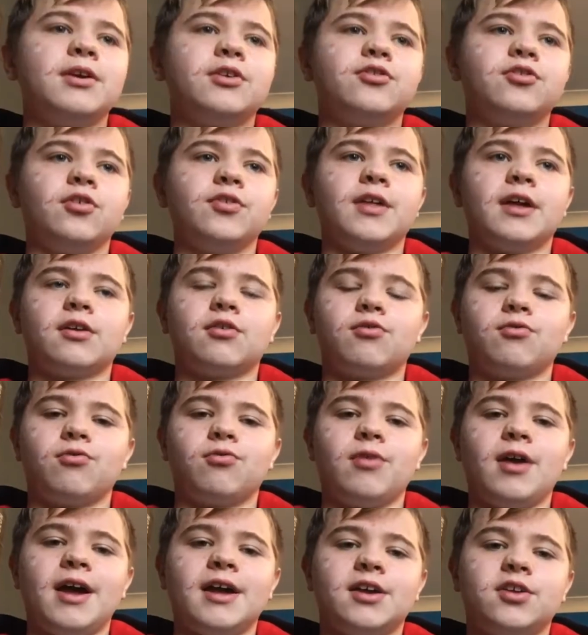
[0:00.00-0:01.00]
To make sure that
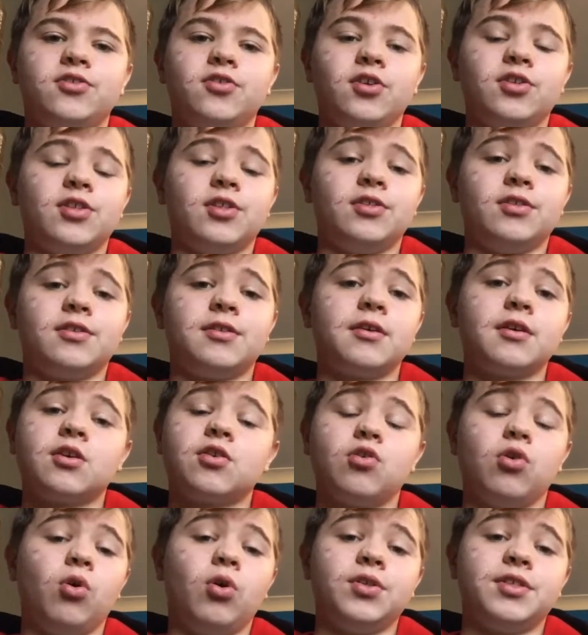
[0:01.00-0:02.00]
Greg doesn't
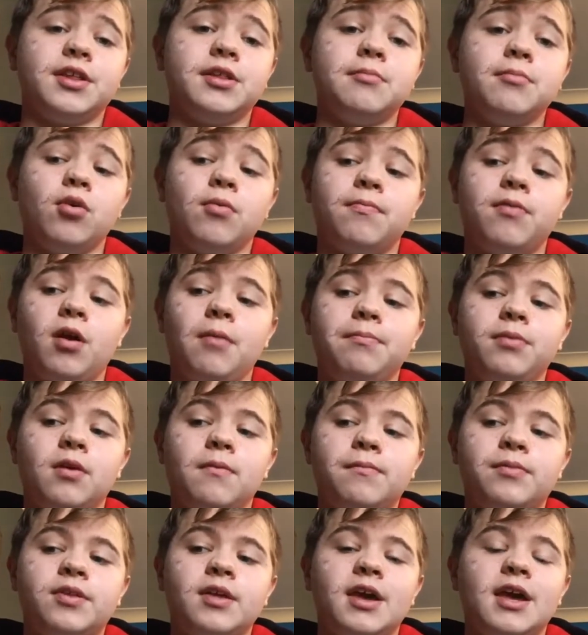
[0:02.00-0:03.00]
cause any more
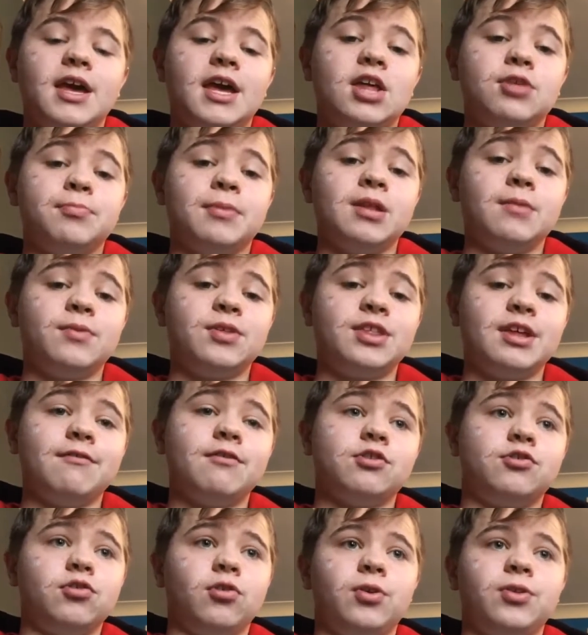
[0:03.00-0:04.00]
problems is my number
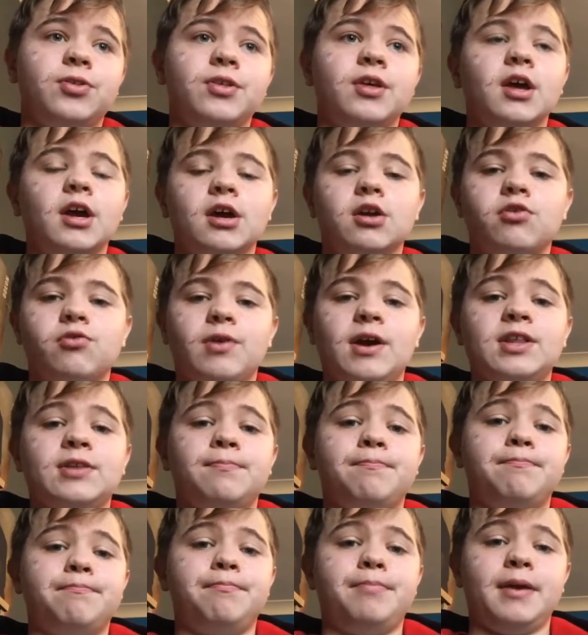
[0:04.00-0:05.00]
7 choice, Greg